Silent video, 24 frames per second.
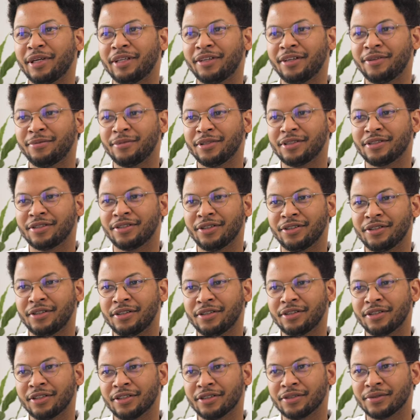My name is
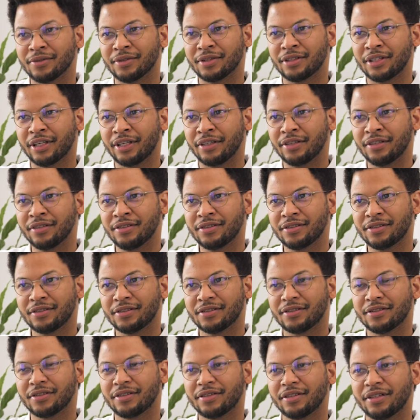Nolan Oswald
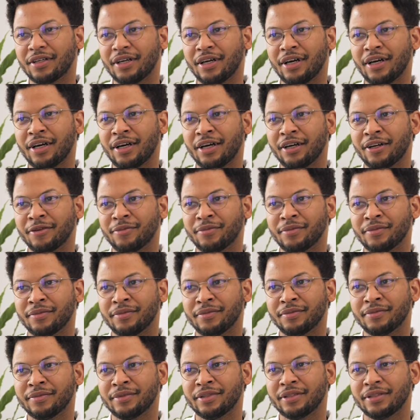Dennis. I'm
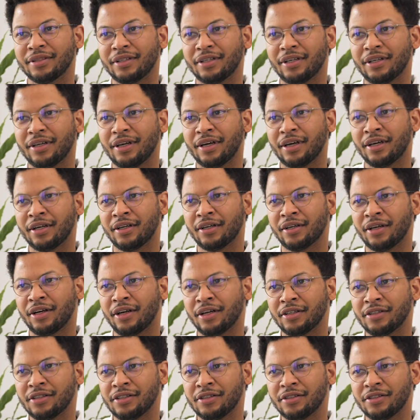an
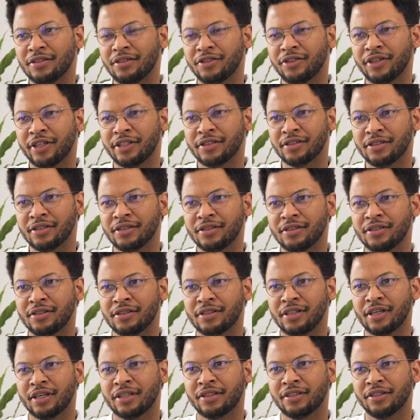artist in
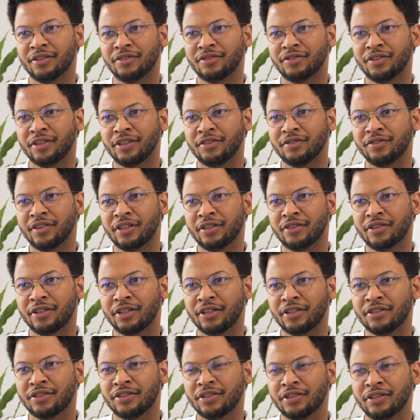residence at Delfina
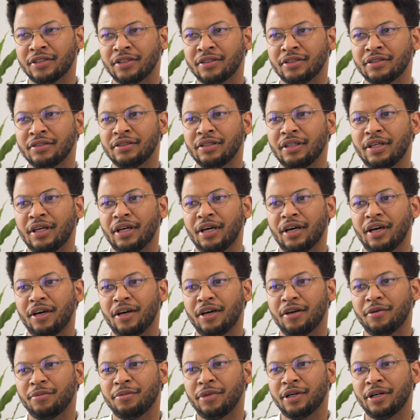Foundation,
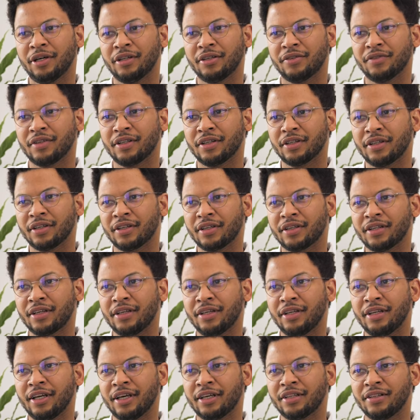part of the
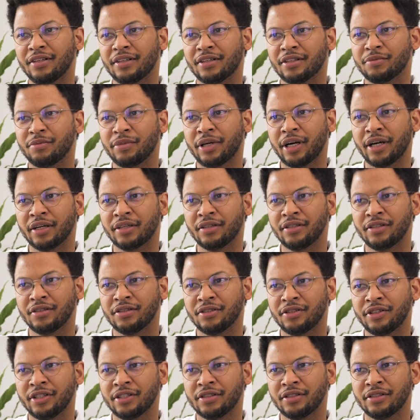Collecting as
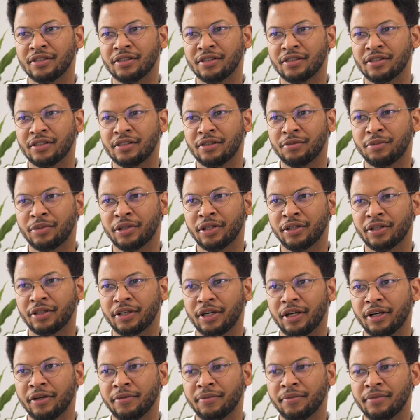Practice residency
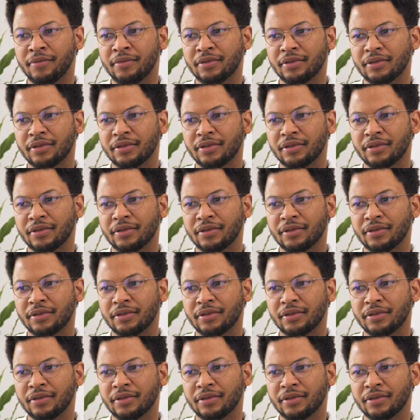program.